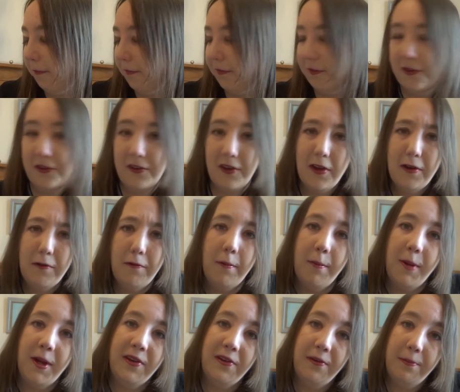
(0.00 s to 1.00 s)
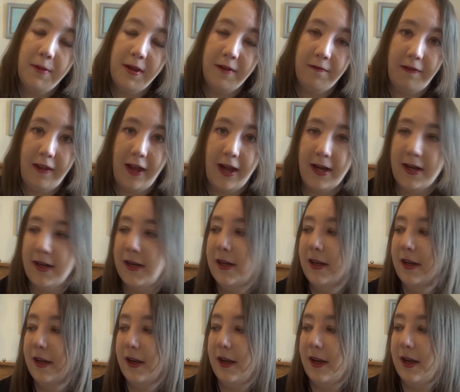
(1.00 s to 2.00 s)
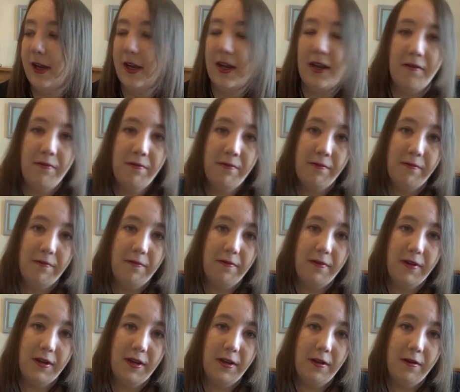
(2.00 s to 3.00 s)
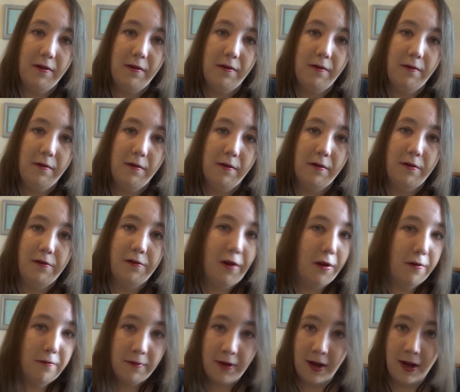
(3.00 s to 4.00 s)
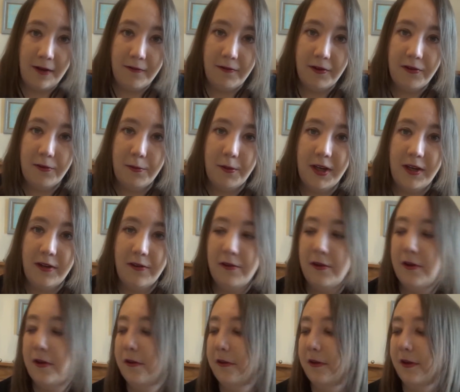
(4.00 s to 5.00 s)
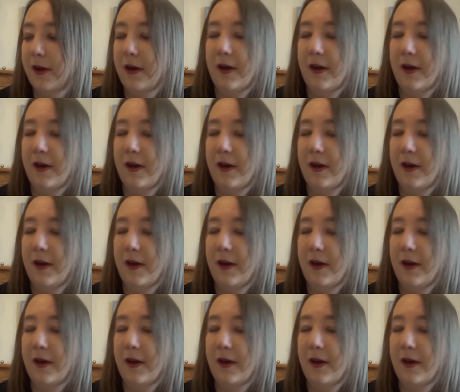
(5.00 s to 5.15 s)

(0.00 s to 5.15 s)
Just kind of reminds me of that. If you don't have a sweet tooth,